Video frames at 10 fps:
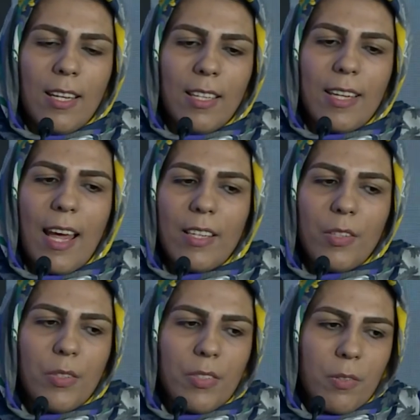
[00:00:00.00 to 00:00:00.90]
can
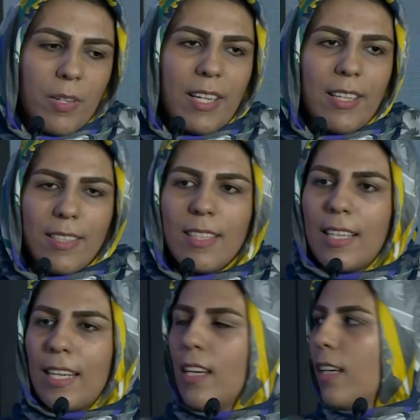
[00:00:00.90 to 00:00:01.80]
use very
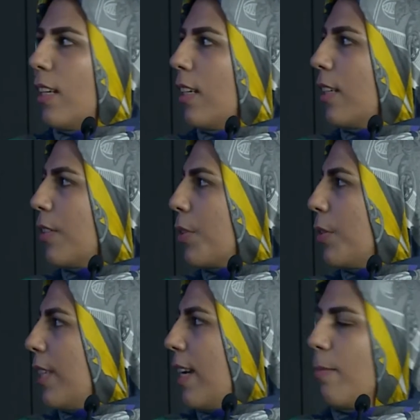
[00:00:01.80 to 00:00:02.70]
easily
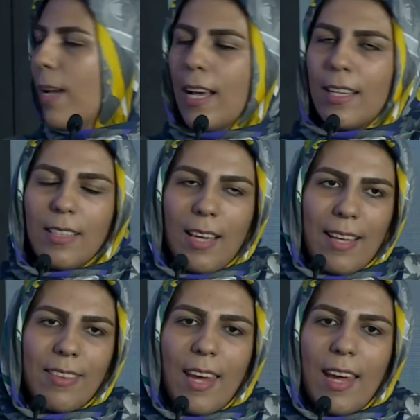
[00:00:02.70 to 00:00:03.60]
through them. And
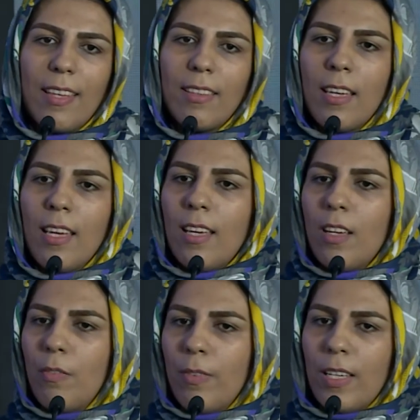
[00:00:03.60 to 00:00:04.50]
at the end,
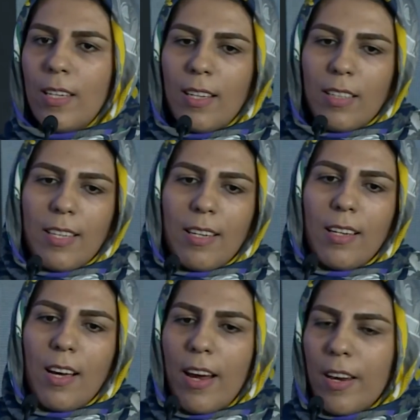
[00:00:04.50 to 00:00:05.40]
we got
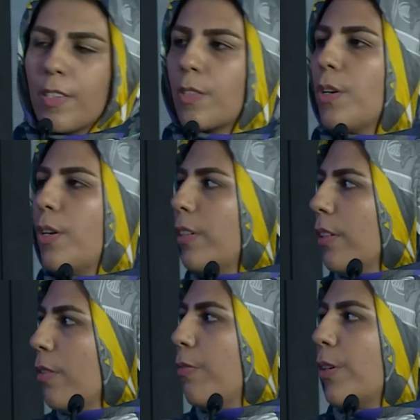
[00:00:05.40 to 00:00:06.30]
a higher score
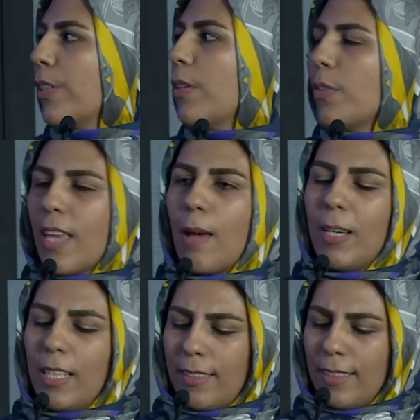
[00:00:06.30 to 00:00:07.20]
for the
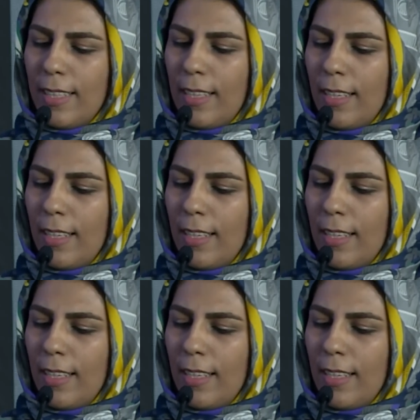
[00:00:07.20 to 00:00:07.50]
usability.